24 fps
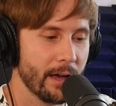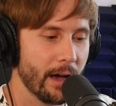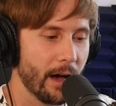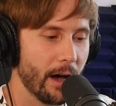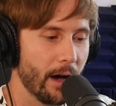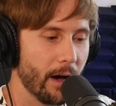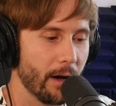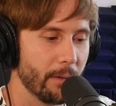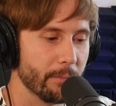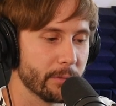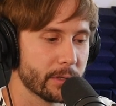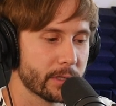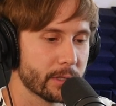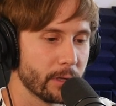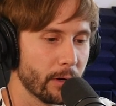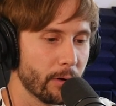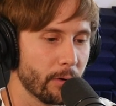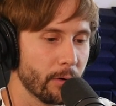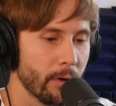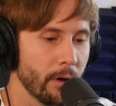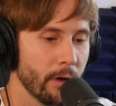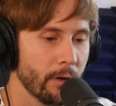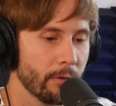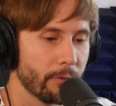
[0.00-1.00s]
Um,
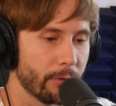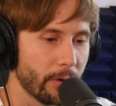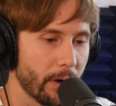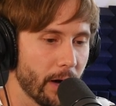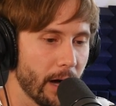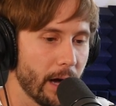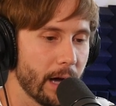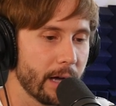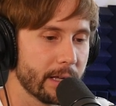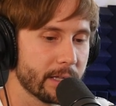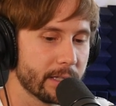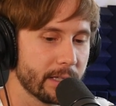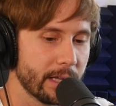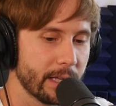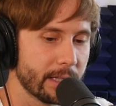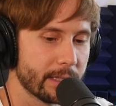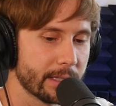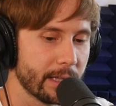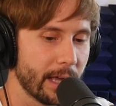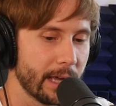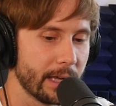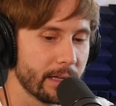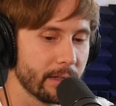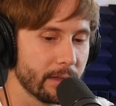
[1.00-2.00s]
so for us,
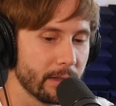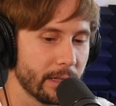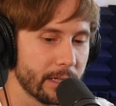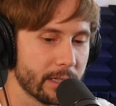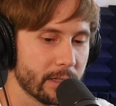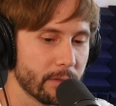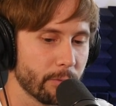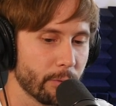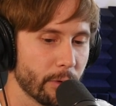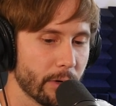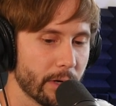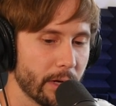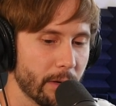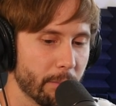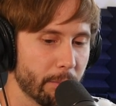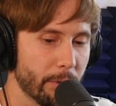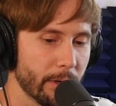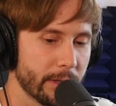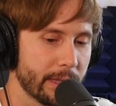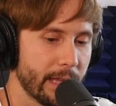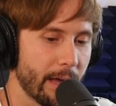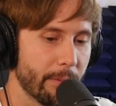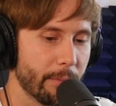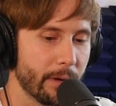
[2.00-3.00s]
it's like let's we're gonna
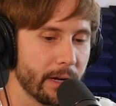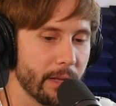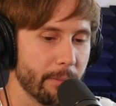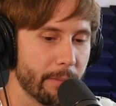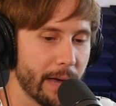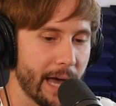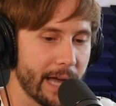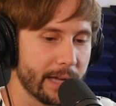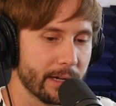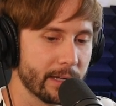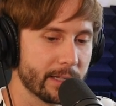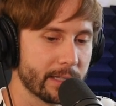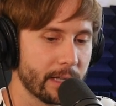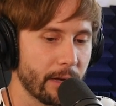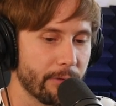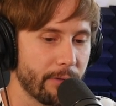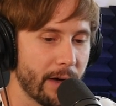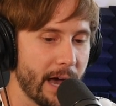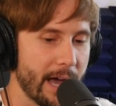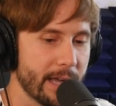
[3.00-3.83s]
put that money back into stuff.